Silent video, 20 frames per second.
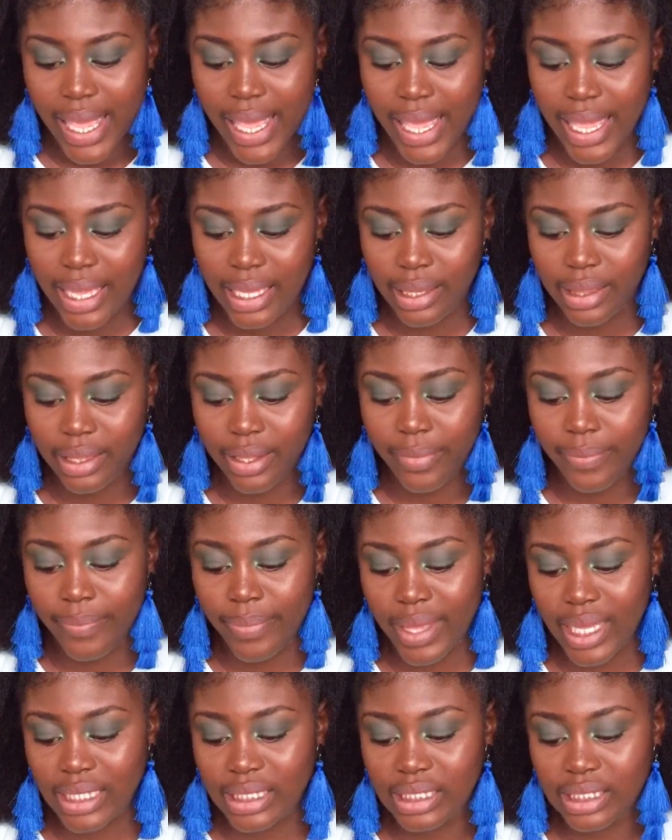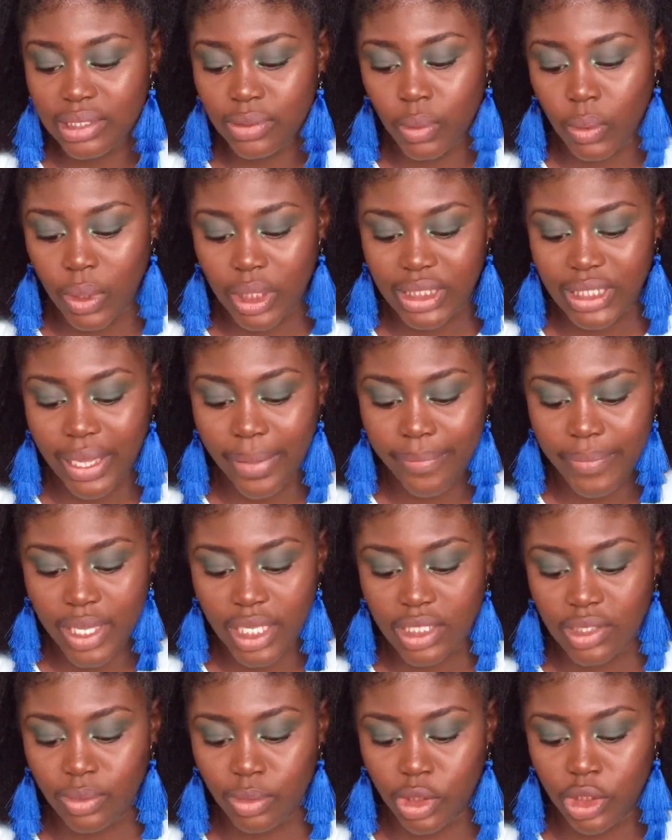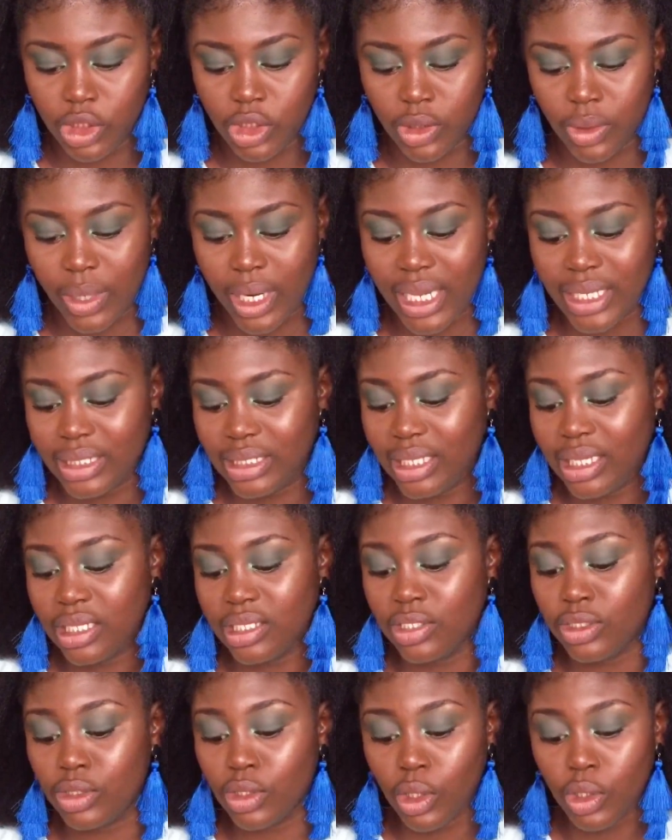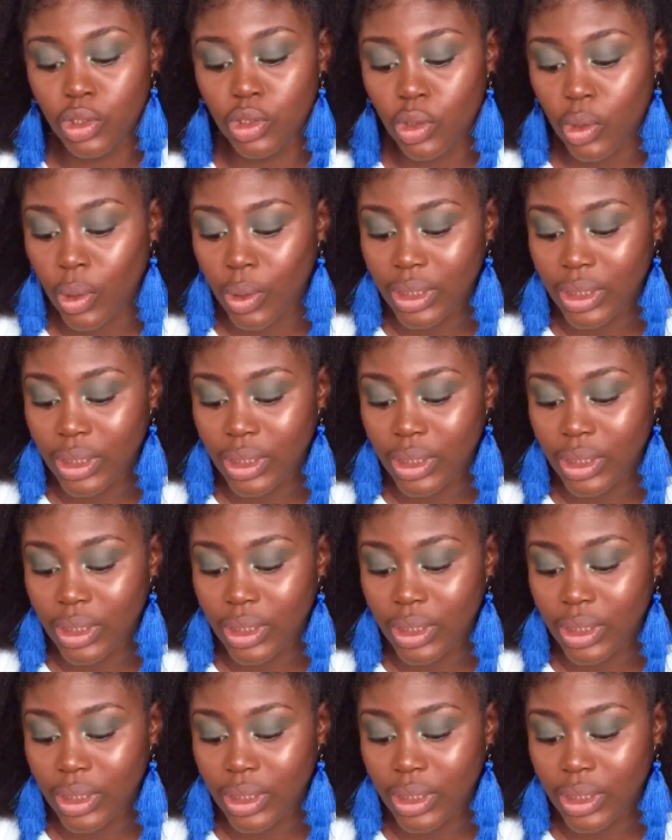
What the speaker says: And the best water-based moisturizers don't